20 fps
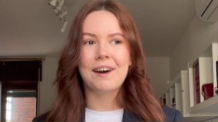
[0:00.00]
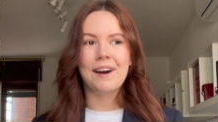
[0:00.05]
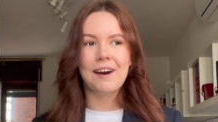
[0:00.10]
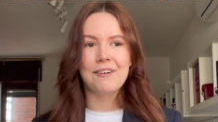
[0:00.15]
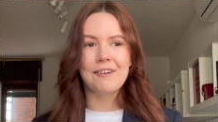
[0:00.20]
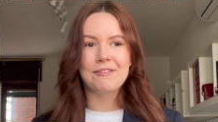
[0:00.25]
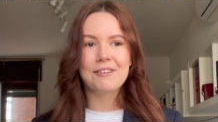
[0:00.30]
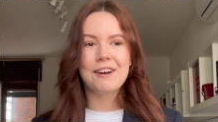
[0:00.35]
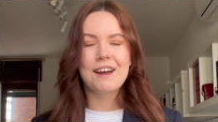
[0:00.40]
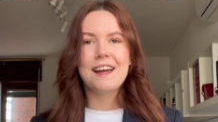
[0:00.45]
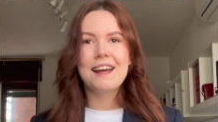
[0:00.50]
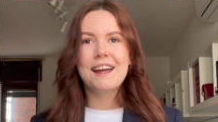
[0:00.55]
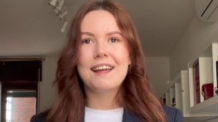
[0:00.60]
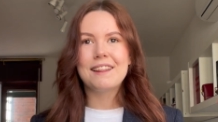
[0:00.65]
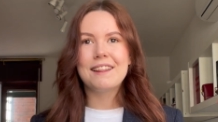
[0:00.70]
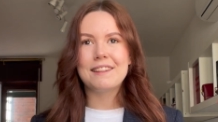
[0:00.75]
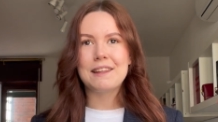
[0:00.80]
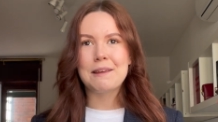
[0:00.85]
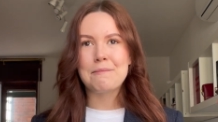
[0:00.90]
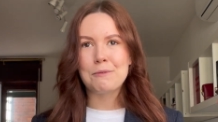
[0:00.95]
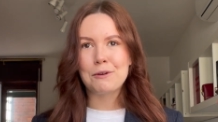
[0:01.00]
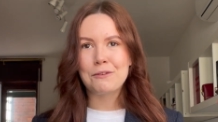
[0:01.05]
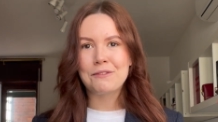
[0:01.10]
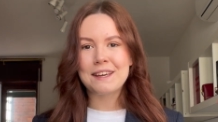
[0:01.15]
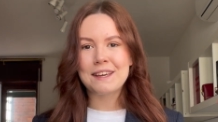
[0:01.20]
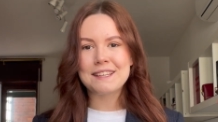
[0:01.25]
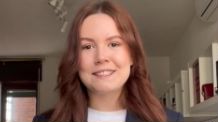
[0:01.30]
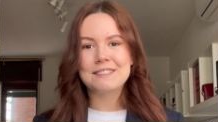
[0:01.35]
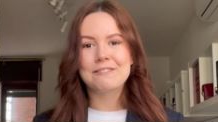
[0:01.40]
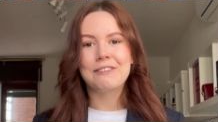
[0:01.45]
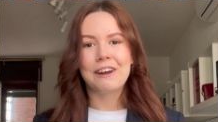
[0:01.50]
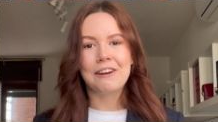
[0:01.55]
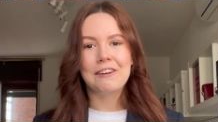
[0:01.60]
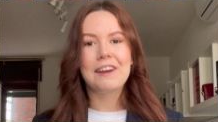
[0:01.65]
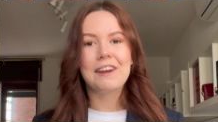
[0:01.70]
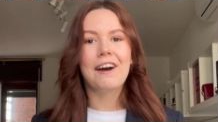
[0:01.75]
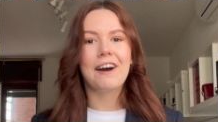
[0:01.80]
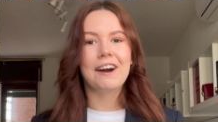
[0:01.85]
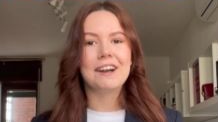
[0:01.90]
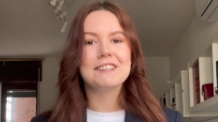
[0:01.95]
of the movies
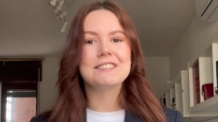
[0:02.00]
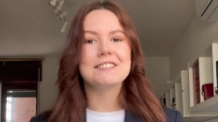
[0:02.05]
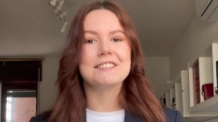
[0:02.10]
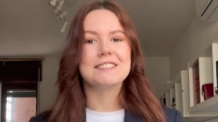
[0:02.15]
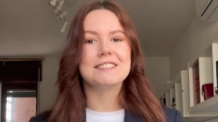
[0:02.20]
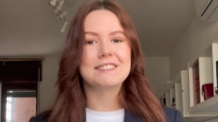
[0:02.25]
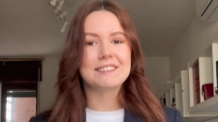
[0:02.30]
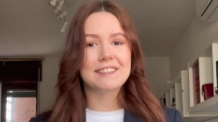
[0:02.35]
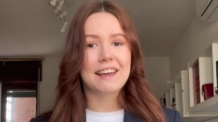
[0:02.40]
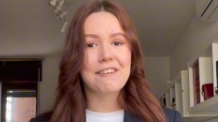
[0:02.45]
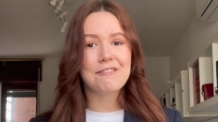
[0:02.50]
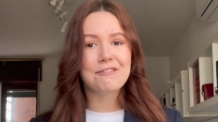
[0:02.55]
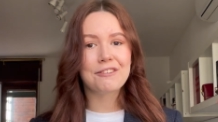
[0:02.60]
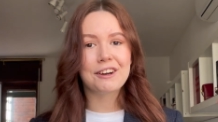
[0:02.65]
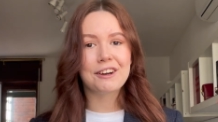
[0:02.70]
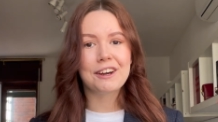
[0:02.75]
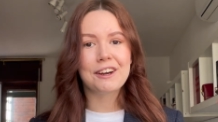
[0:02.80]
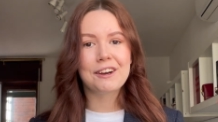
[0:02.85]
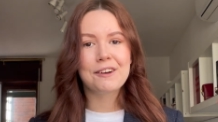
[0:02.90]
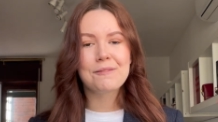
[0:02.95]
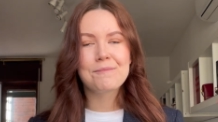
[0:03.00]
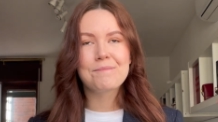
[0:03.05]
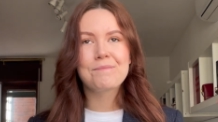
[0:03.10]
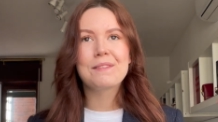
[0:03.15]
very hard to decipher.